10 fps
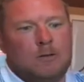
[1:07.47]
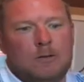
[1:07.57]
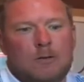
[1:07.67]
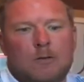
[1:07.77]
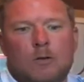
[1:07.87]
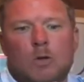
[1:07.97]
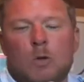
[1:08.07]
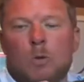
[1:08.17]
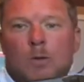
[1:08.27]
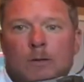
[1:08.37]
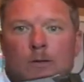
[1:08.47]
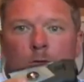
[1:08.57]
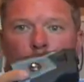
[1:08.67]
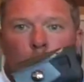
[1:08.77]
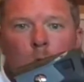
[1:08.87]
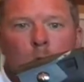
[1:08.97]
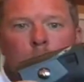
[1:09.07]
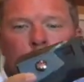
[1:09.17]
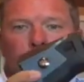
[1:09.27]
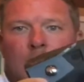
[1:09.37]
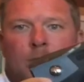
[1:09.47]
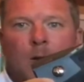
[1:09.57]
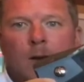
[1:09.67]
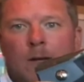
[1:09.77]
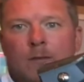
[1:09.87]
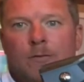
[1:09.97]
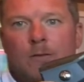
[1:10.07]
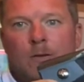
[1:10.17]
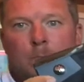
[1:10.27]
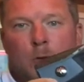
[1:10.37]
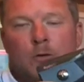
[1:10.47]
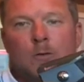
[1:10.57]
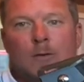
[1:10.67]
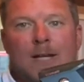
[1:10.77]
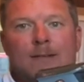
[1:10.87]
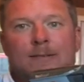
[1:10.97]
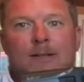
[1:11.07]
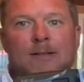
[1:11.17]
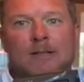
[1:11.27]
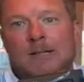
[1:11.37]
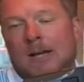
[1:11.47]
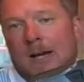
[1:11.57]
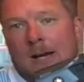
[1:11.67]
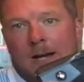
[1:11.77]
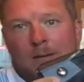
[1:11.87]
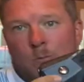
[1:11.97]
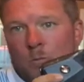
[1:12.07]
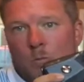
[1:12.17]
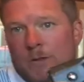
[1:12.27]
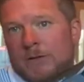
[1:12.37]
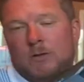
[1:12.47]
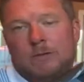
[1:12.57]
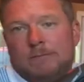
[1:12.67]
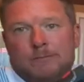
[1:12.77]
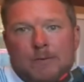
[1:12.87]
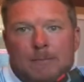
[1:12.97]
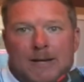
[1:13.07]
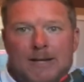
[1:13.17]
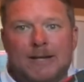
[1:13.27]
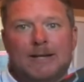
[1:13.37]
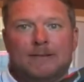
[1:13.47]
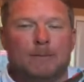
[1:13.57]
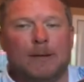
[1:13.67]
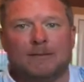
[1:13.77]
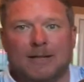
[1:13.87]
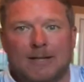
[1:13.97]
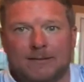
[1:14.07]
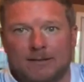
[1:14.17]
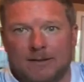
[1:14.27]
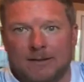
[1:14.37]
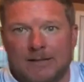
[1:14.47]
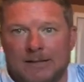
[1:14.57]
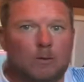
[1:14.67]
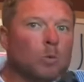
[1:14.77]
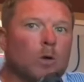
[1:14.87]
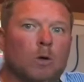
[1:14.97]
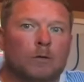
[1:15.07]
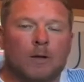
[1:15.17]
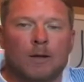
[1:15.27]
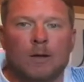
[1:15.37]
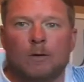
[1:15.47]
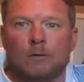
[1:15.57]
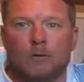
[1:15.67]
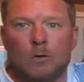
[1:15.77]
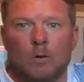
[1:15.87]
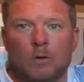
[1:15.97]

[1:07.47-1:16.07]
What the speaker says: new Tour V5 Bushnell laser, which for me is the best laser in the world, not alone on tour.